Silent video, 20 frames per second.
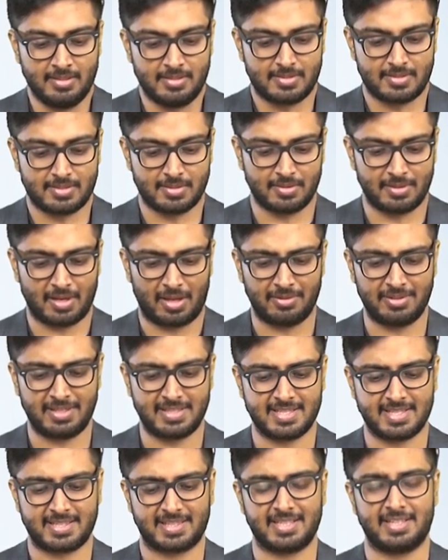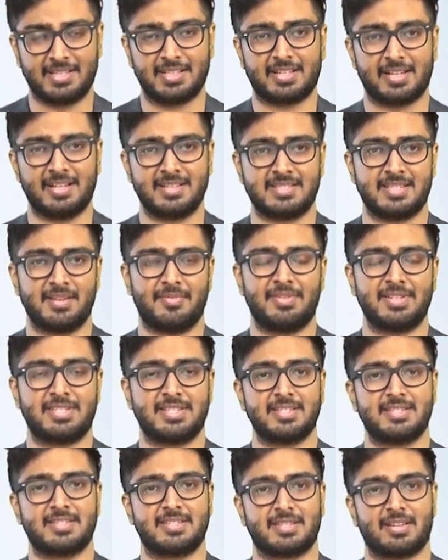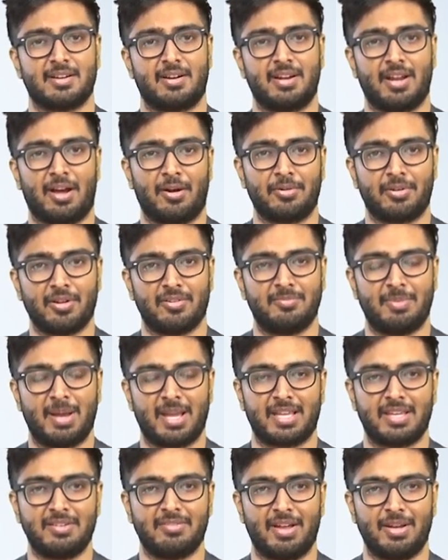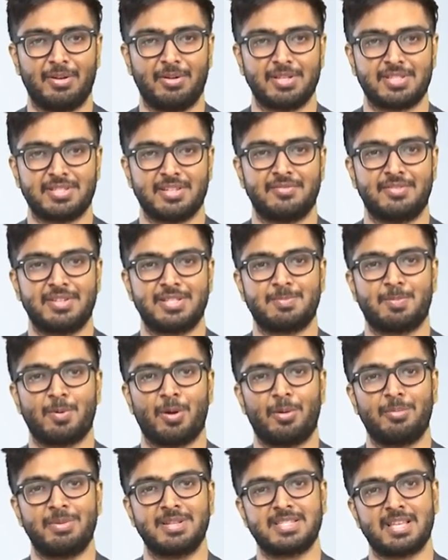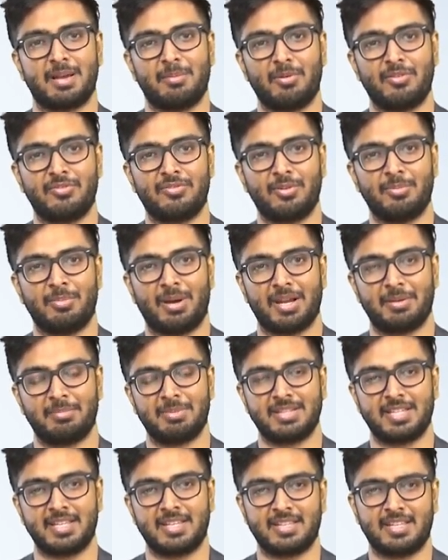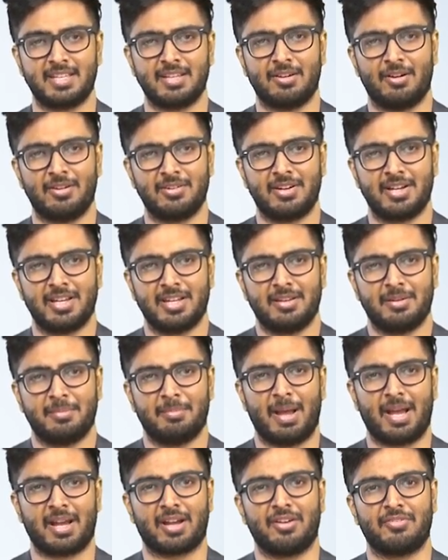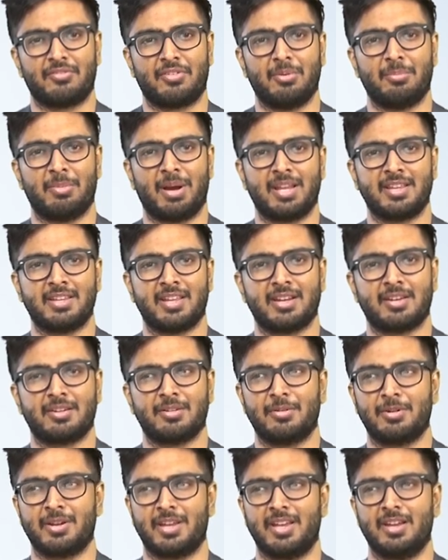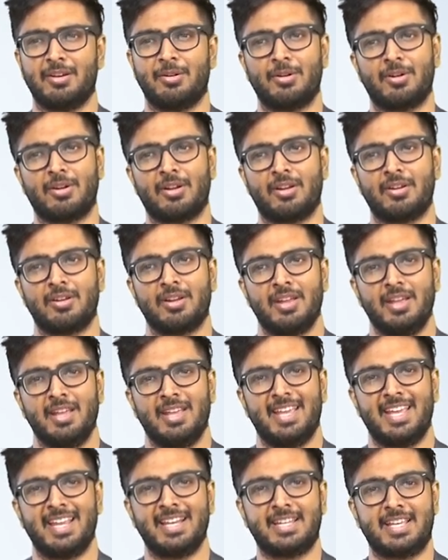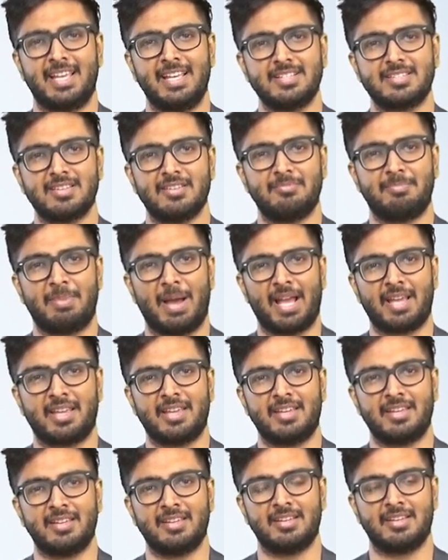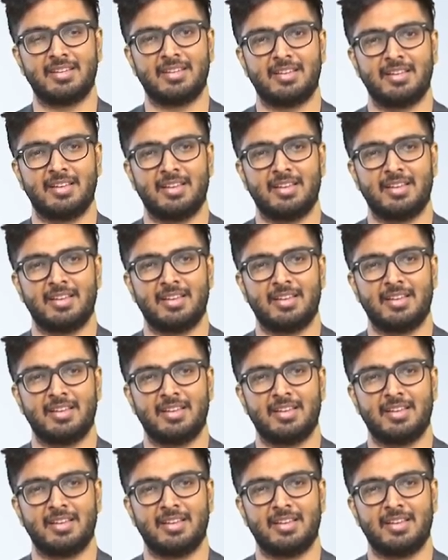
So now there's a third concept, which is called out-of-bag evaluation, which probably some of you might be thinking already in the back of your mind that, okay, hold on. In case of bagging,